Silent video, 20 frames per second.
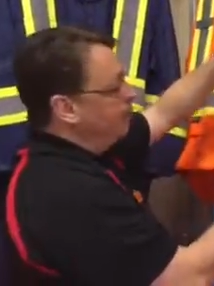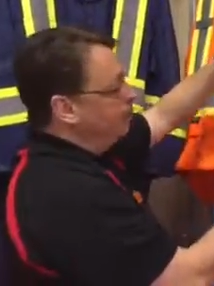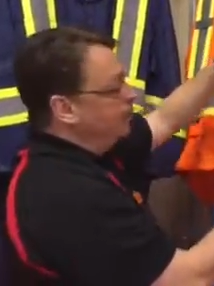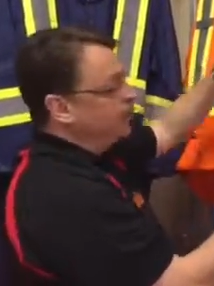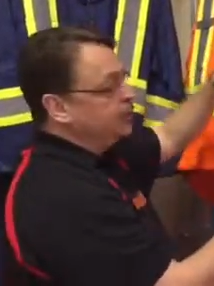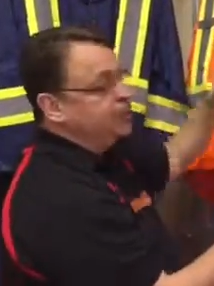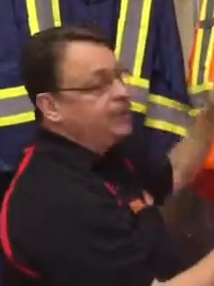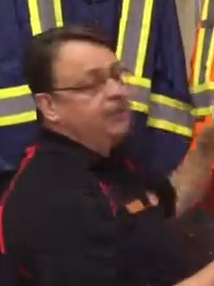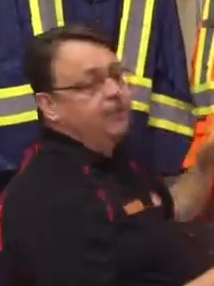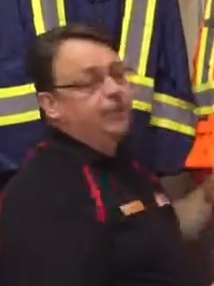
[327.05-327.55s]

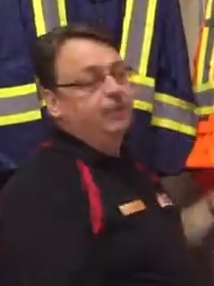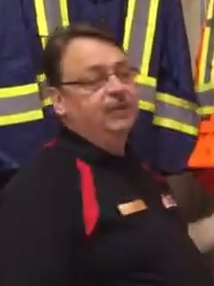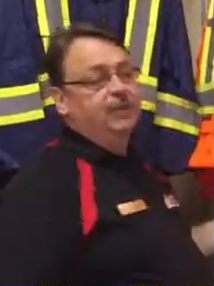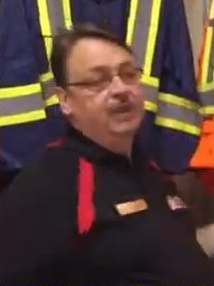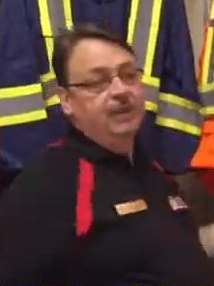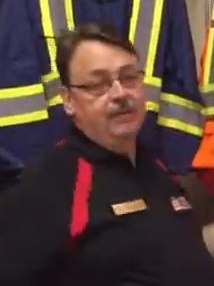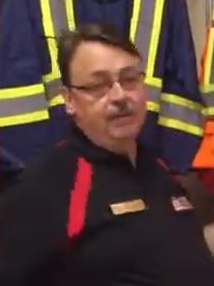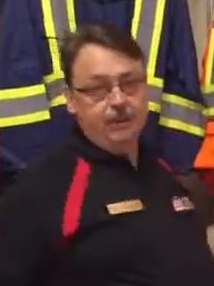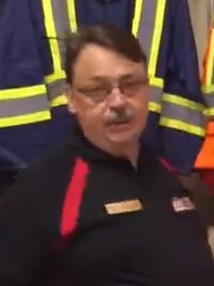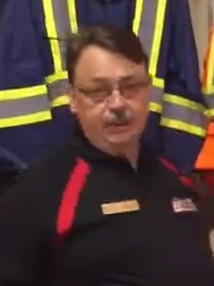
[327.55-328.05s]
Most people
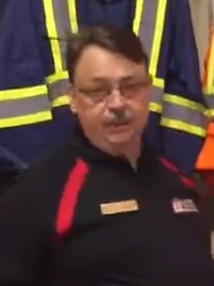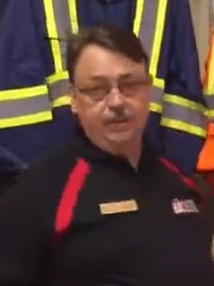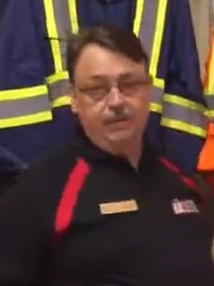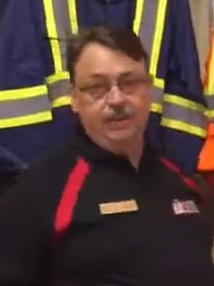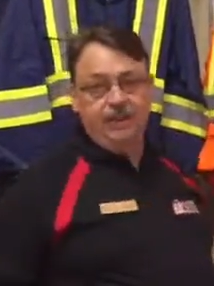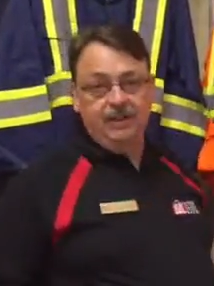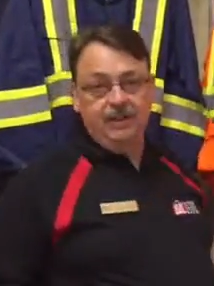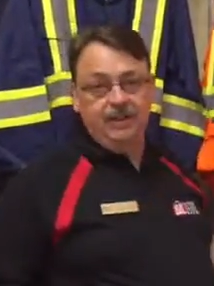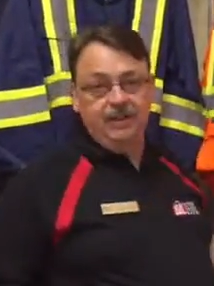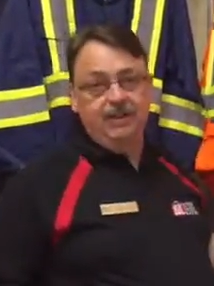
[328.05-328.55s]
never do the
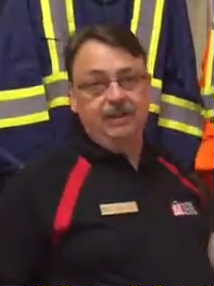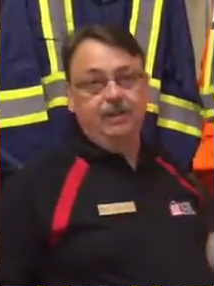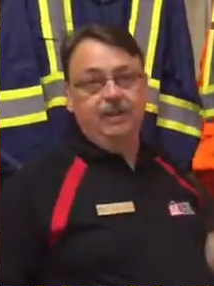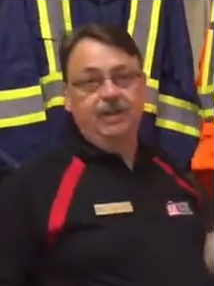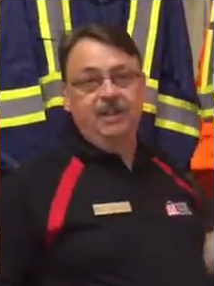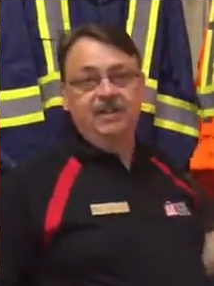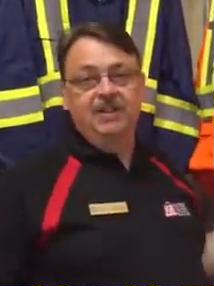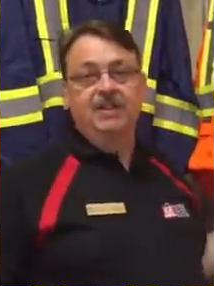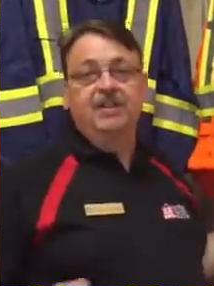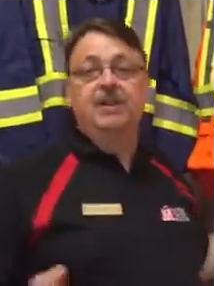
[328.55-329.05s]
buttons up,
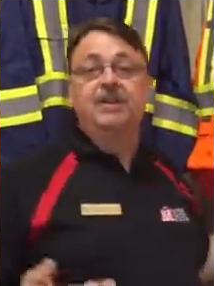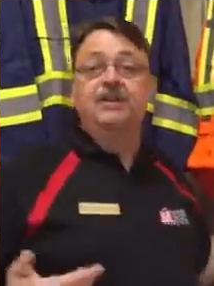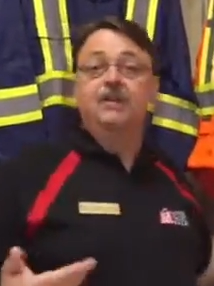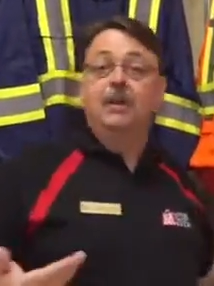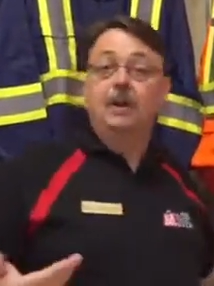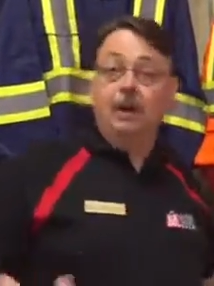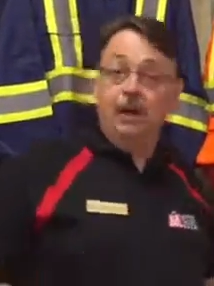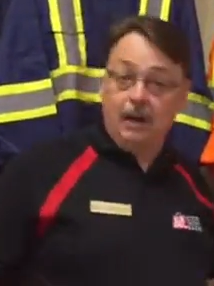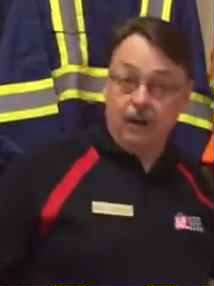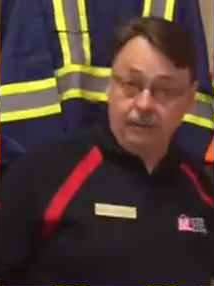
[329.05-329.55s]
but it's a nice
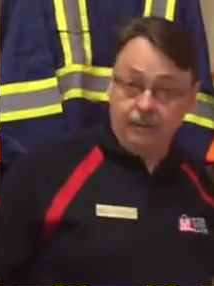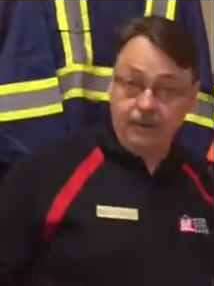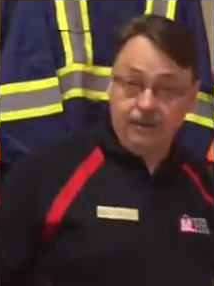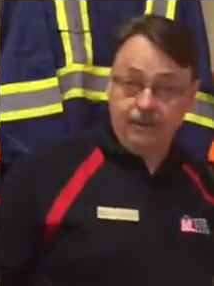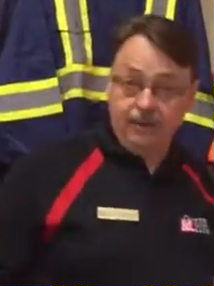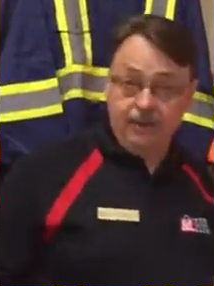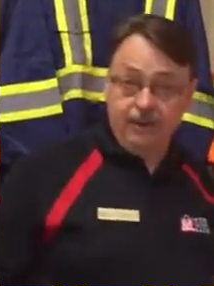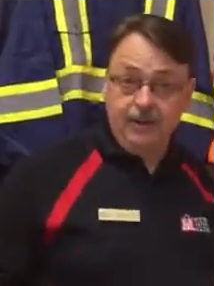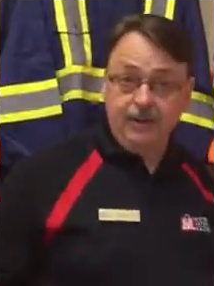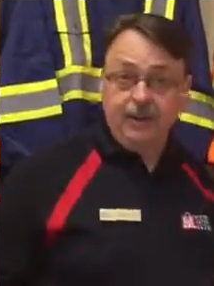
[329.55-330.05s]

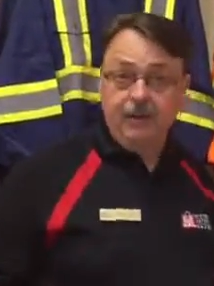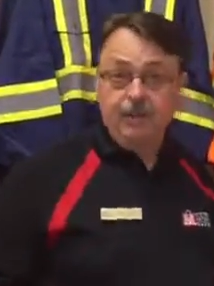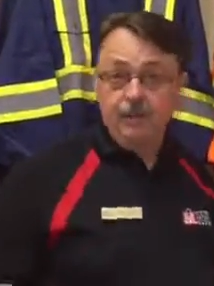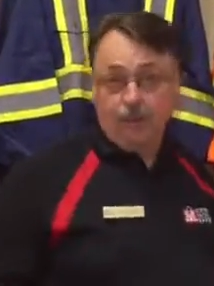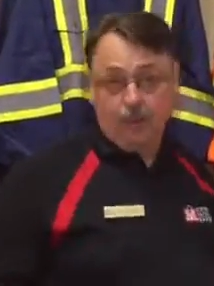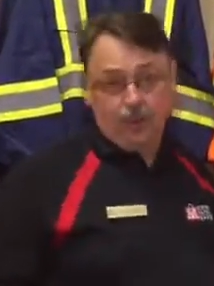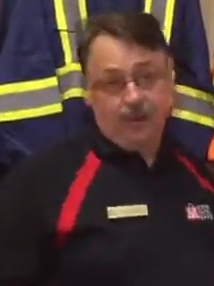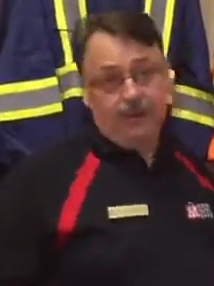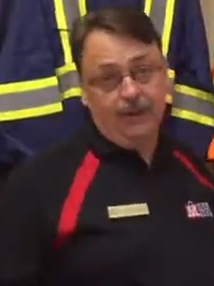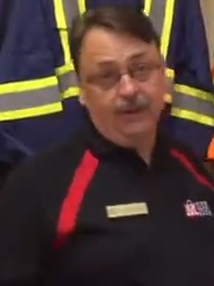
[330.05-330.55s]
option that you can
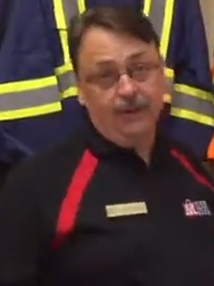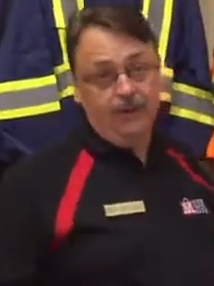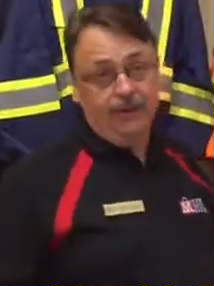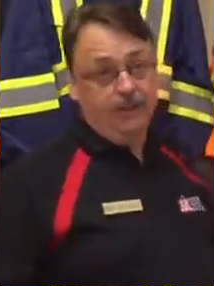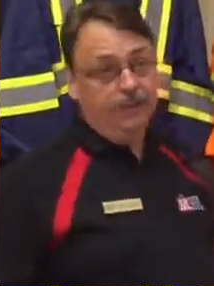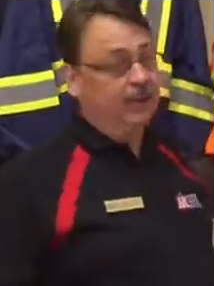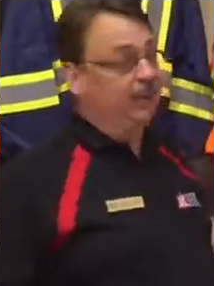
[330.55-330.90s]
point out to